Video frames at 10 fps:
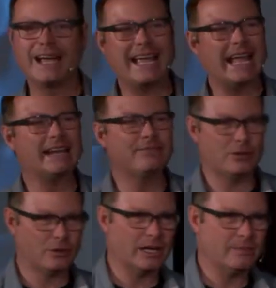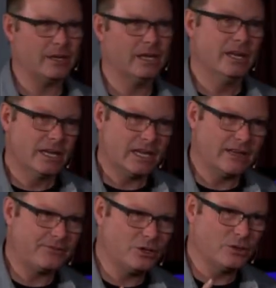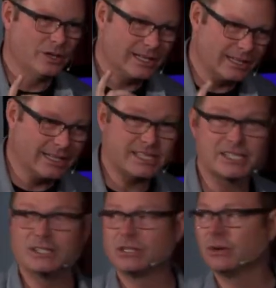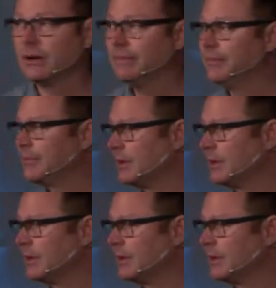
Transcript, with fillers: ahead of your enemy if you listen to Him.